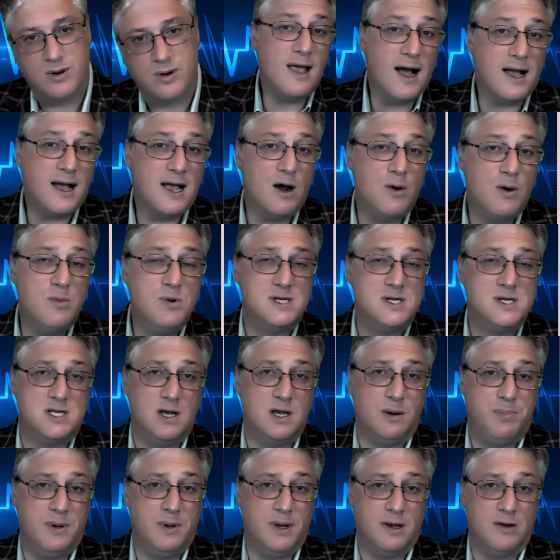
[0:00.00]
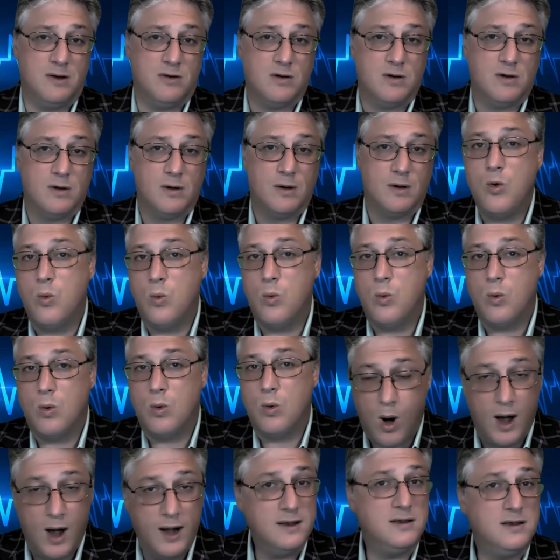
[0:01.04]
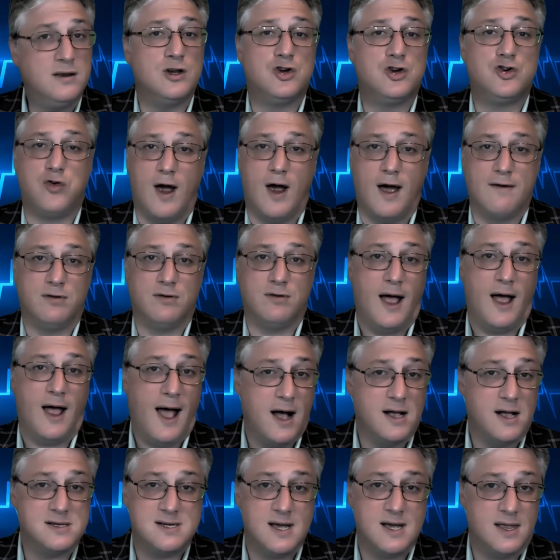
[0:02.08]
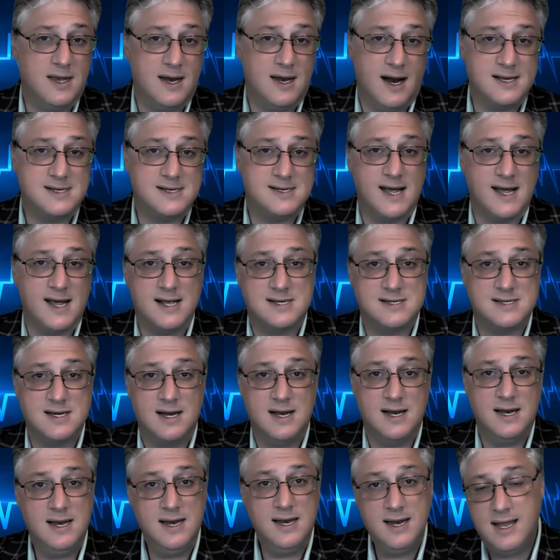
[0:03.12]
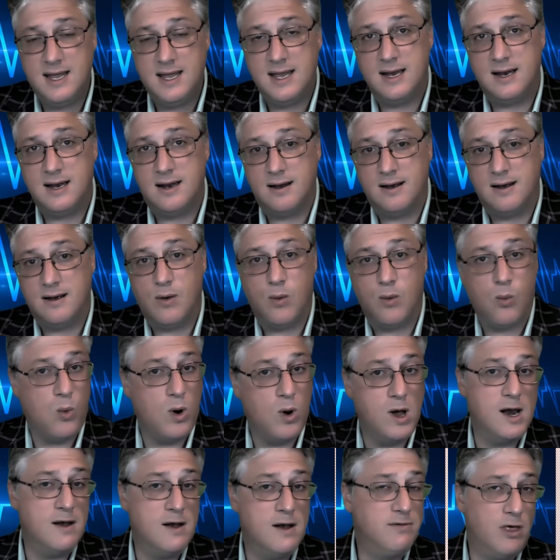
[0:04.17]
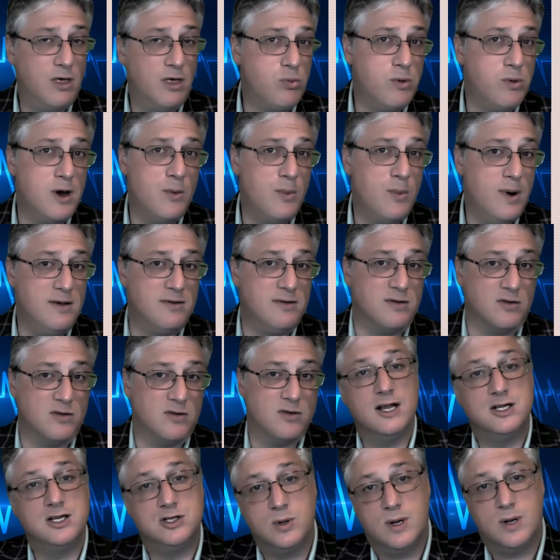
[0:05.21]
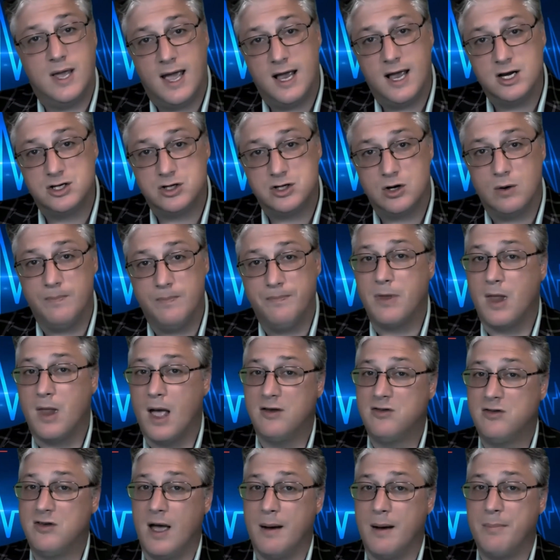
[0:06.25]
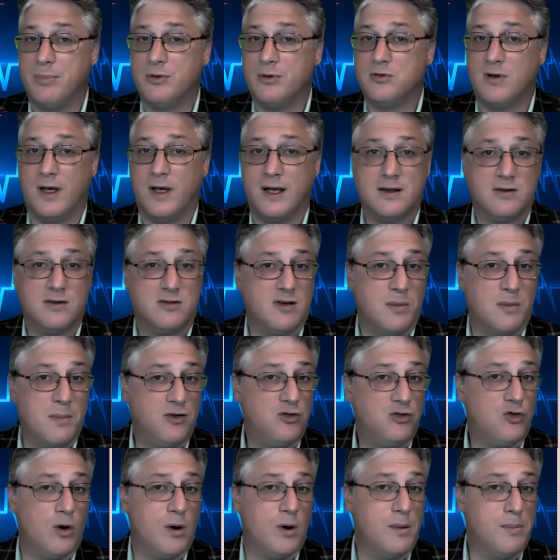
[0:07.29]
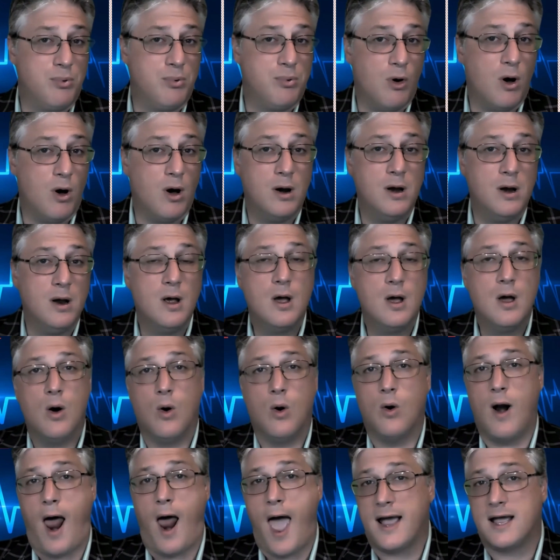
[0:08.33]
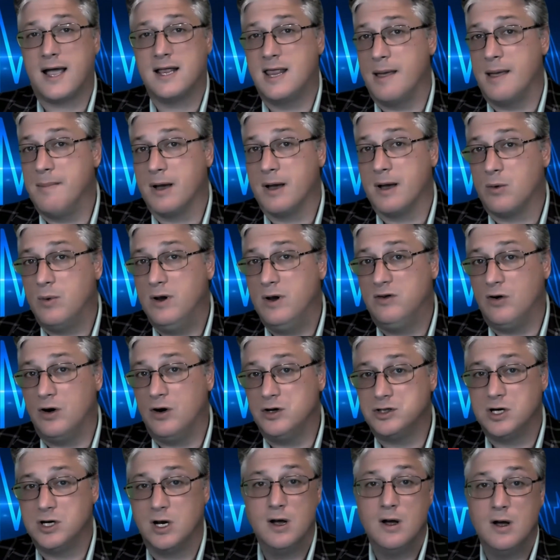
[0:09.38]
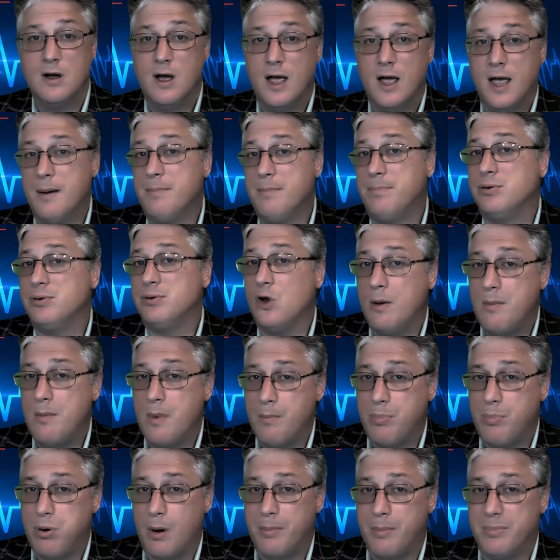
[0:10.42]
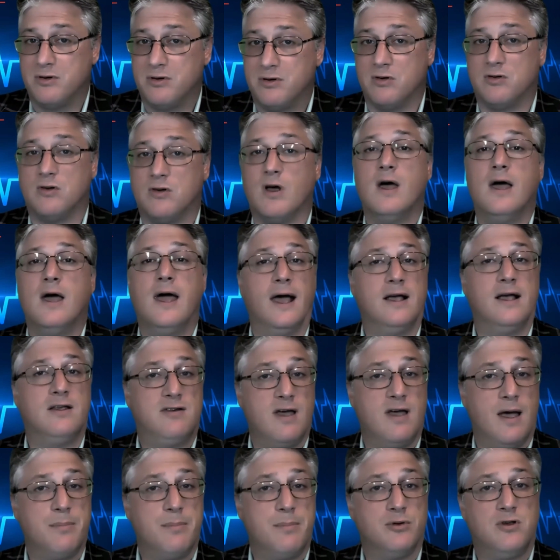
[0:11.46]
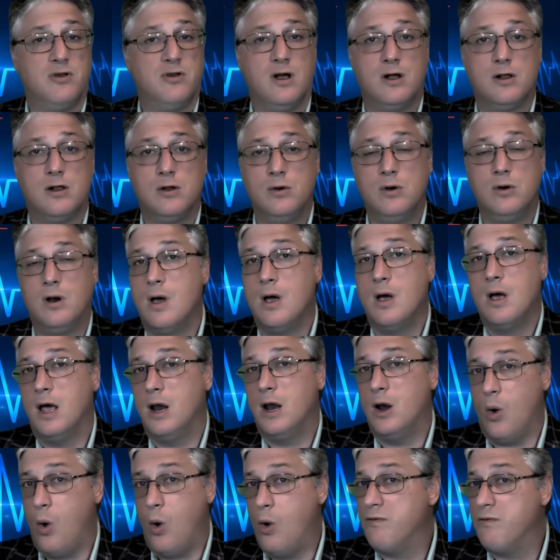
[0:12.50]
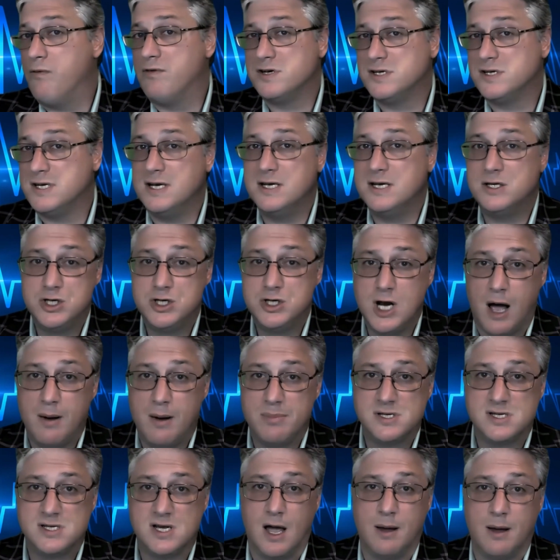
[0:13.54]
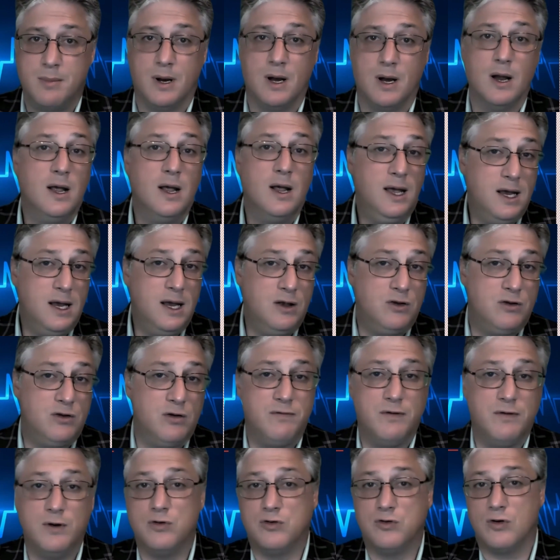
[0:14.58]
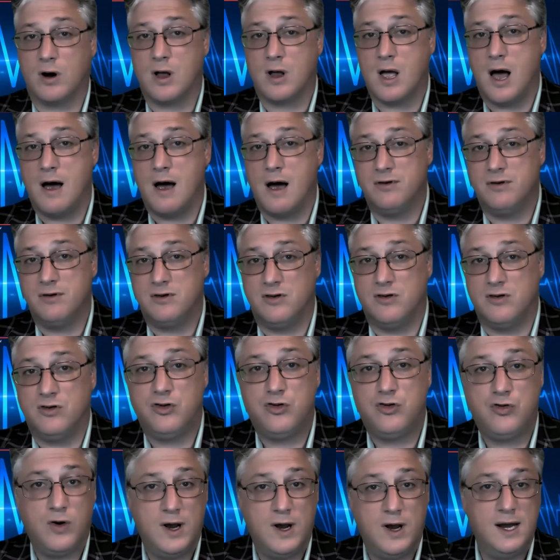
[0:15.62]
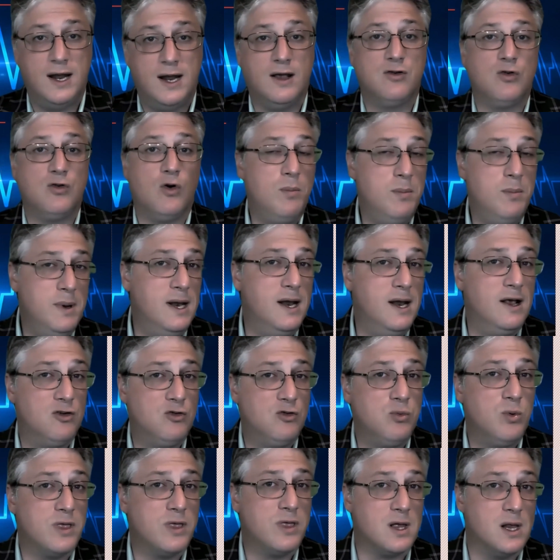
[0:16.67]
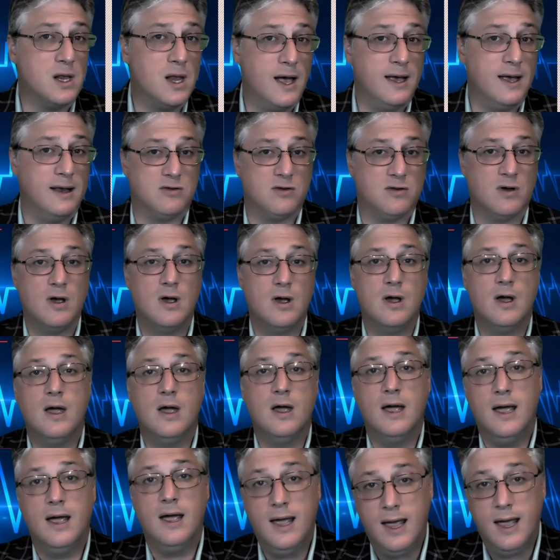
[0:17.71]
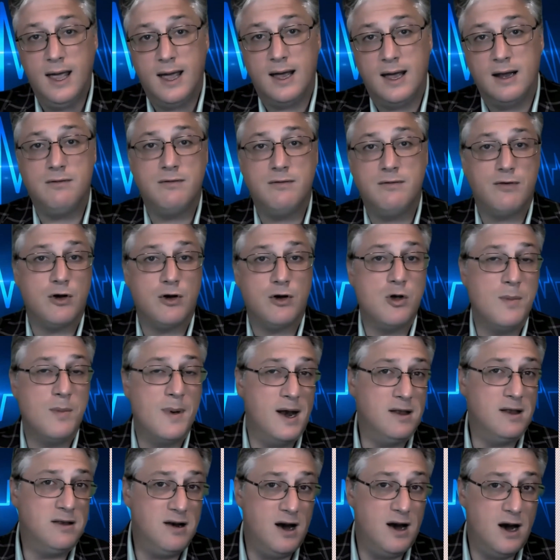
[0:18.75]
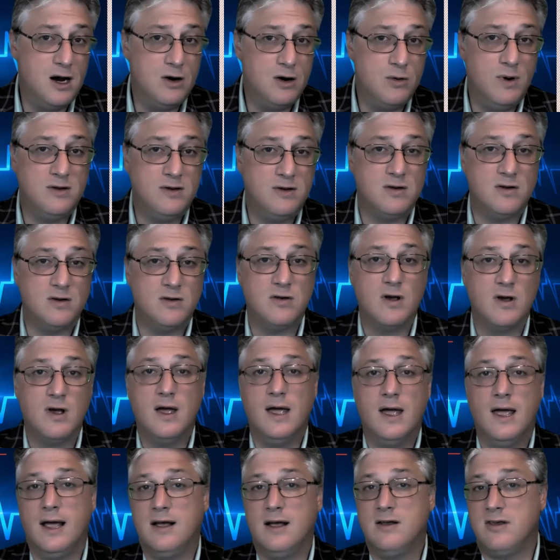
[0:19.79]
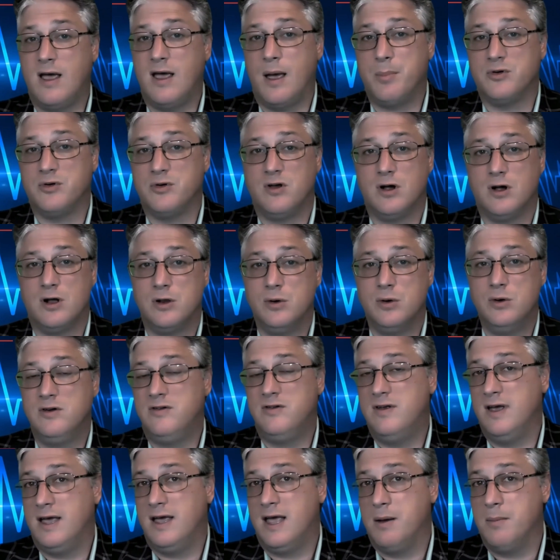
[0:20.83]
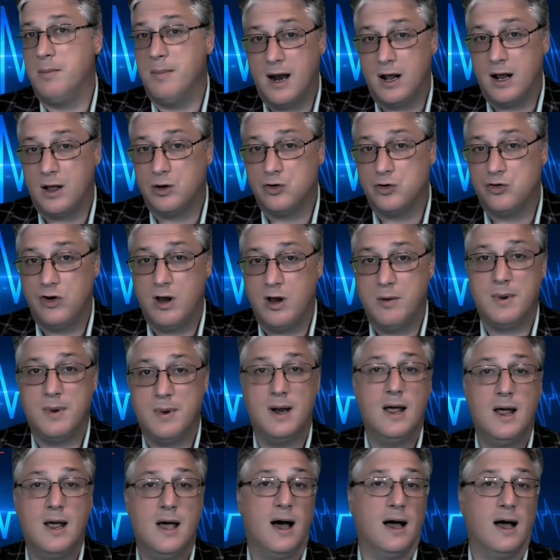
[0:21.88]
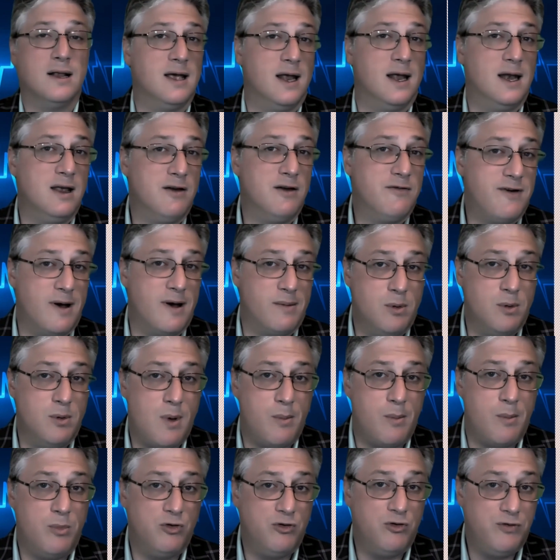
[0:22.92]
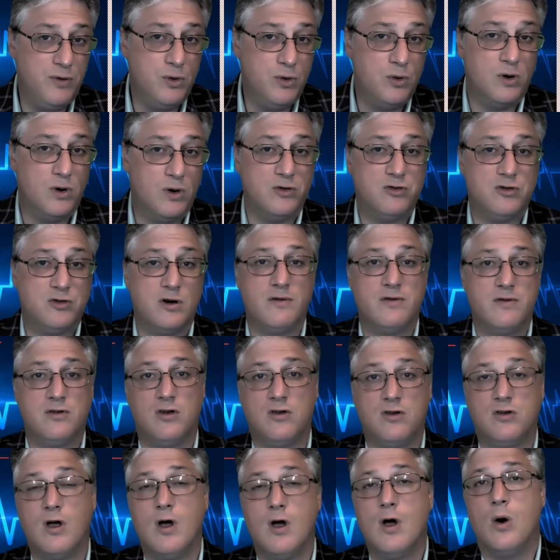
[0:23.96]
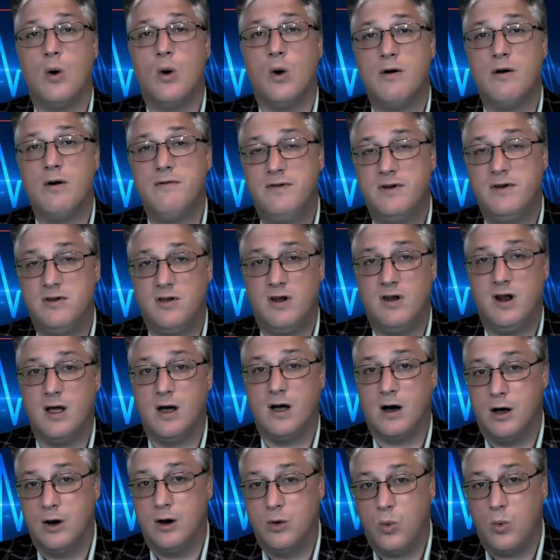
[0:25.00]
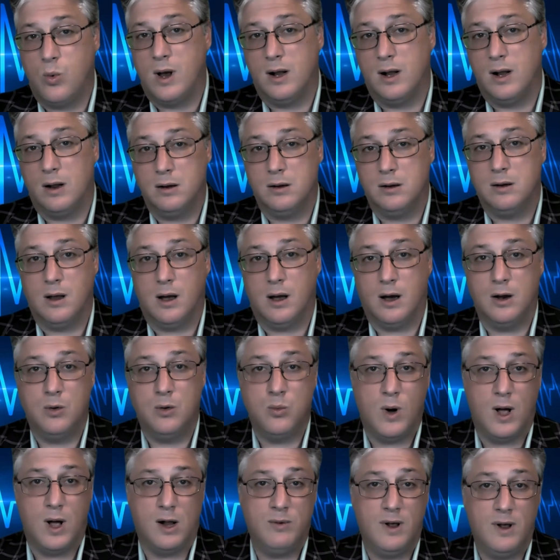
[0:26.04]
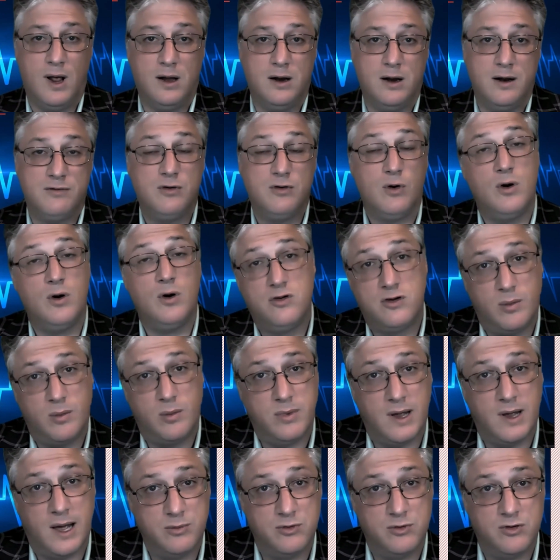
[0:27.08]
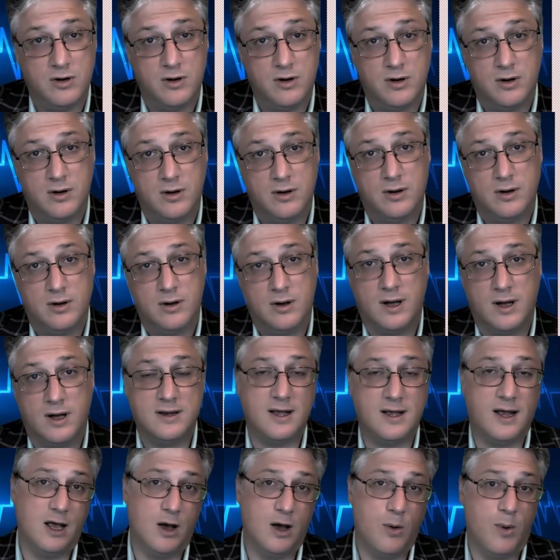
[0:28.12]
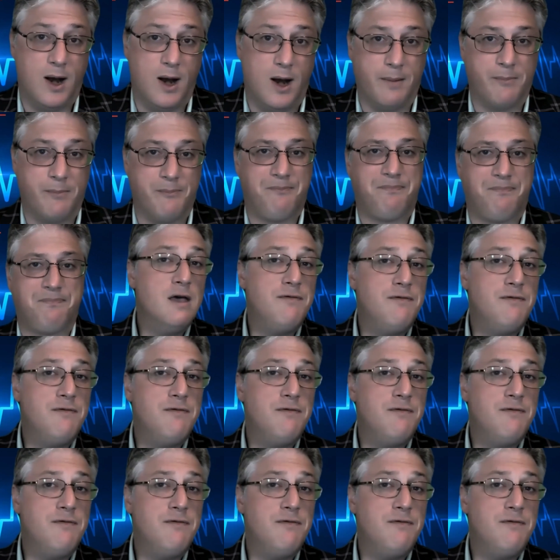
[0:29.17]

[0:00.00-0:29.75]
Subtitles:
DACA recipients who want to travel outside the United States need one of the three reasons: educational, examples like a semester abroad or academic research; employment purposes, examples include an overseas job assignment, interviews or conferences, trainings, or meetings with clients; and for humanitarian reasons, examples include seeking medical treatment, attending family members' funeral services, or visiting unwell relatives, or sometimes attending a wedding.